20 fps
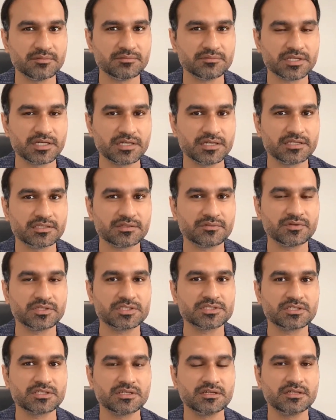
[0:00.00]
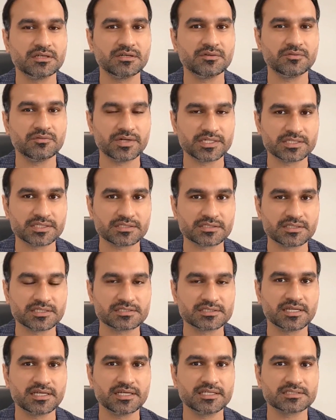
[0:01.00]
date which
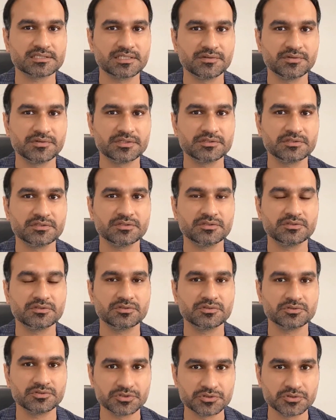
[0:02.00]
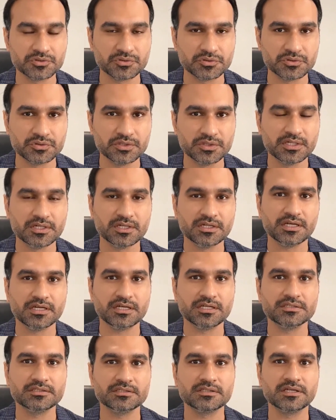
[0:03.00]
VETSS has given to you
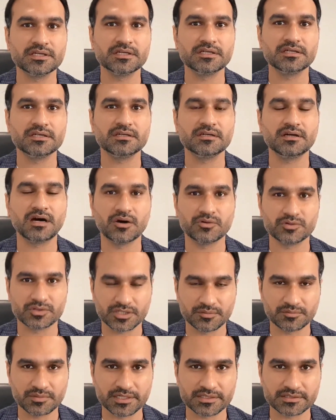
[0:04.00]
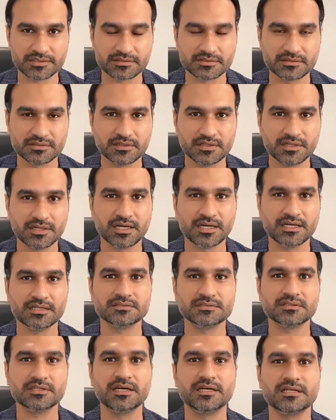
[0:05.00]
in their outcome letter,
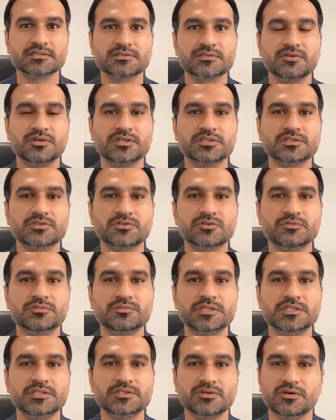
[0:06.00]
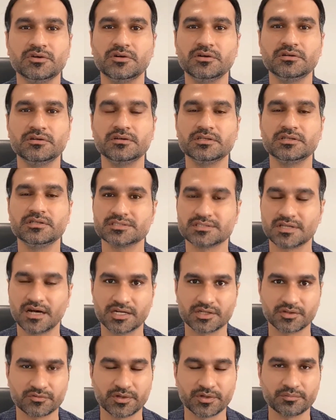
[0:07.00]
and that's going to be your
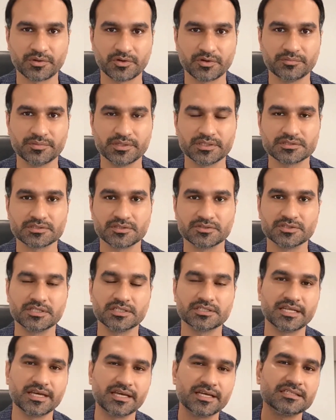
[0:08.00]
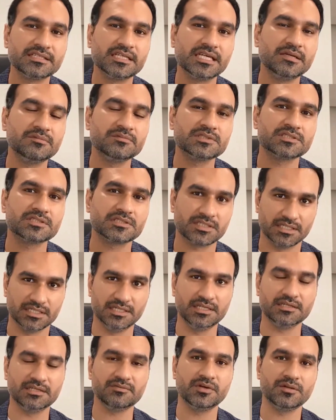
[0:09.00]
start of employment. So the date deemed
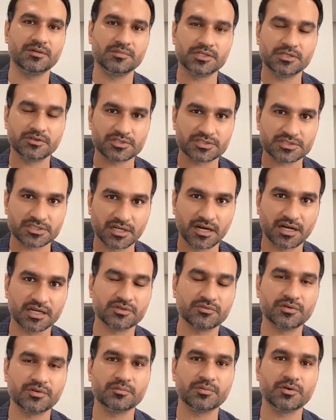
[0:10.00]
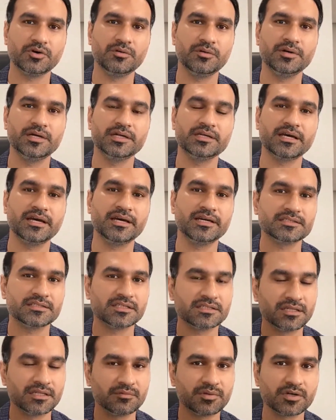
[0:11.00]
skilled will be your start of employment, and
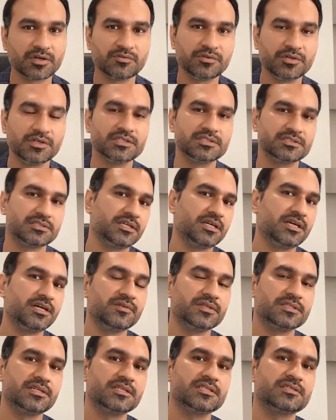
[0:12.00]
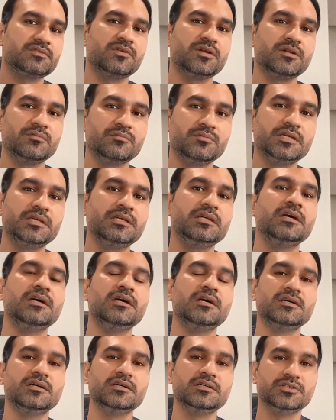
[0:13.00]
the number of years they have assessed will be
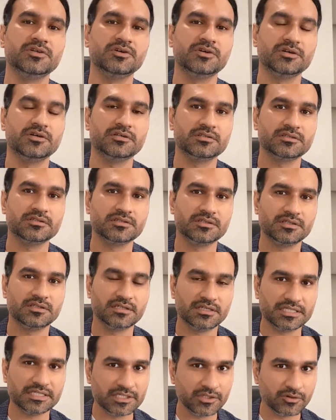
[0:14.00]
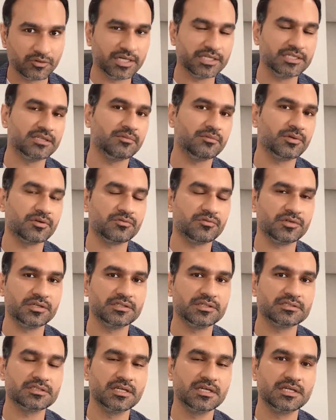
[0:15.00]
your EOI number of
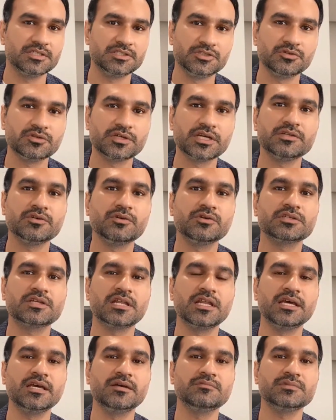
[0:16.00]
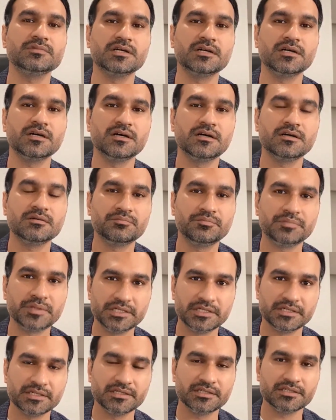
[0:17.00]
years. You cannot claim the
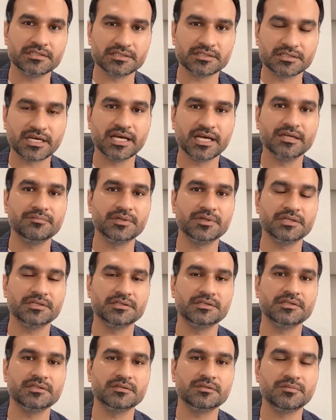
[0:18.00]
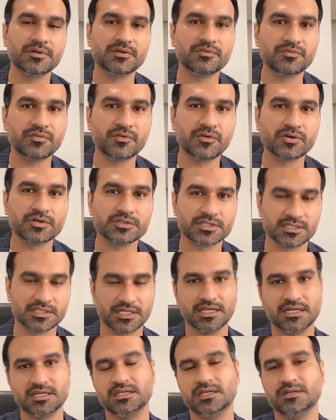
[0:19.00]
time period before the
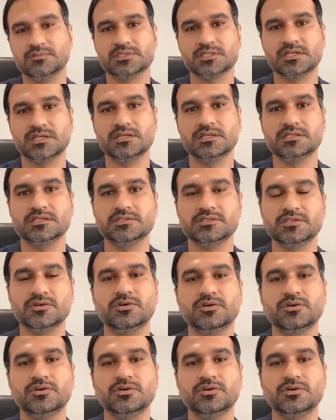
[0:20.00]
date deemed skilled in your